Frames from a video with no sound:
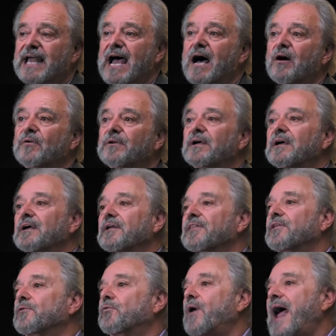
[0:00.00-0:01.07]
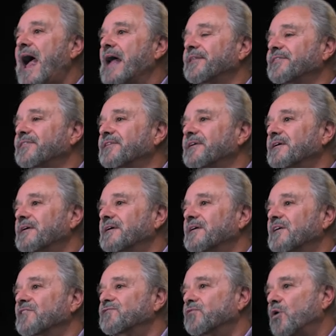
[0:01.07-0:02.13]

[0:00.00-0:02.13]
down the wrath of